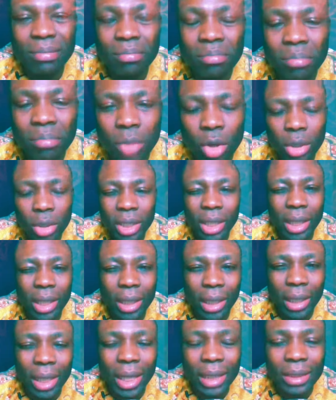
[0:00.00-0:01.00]
money
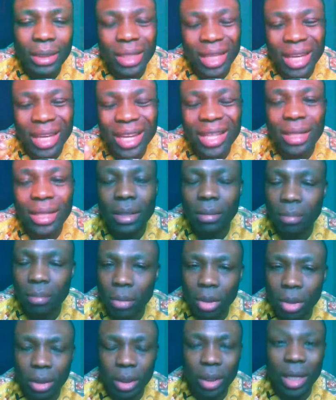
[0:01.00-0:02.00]
alert in the
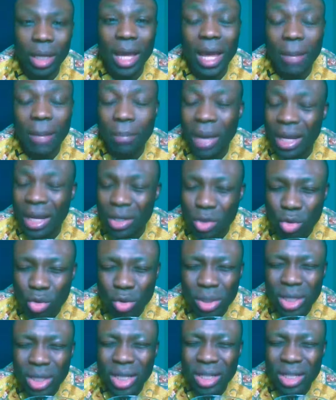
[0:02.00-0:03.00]
morning by
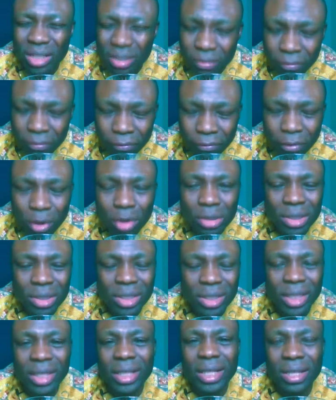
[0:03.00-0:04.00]
doing it
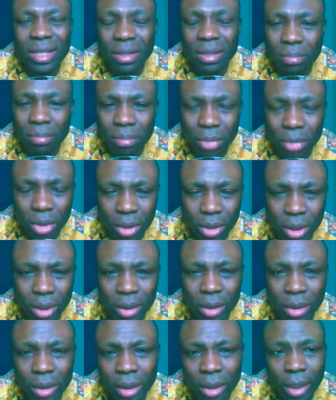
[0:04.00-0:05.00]
first thing in the morning,
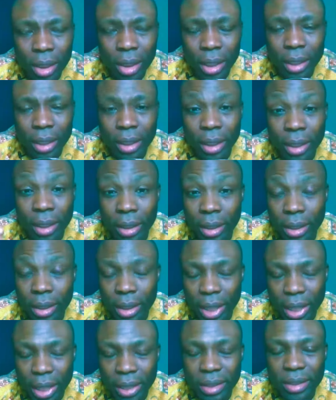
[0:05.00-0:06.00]
in the
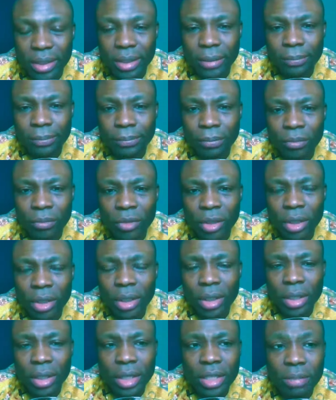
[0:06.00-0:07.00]
night.
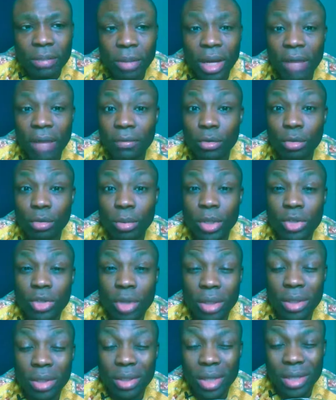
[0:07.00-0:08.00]
This powerful
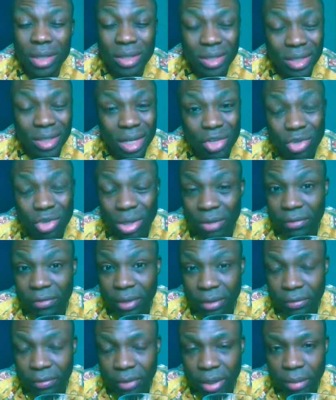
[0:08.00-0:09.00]
spiritual exercise is actually
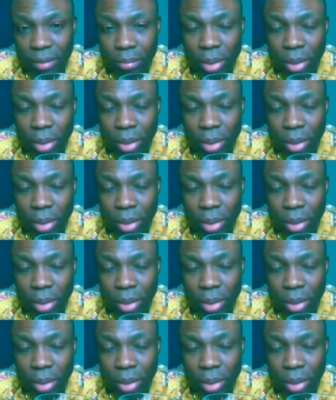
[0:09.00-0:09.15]
very, very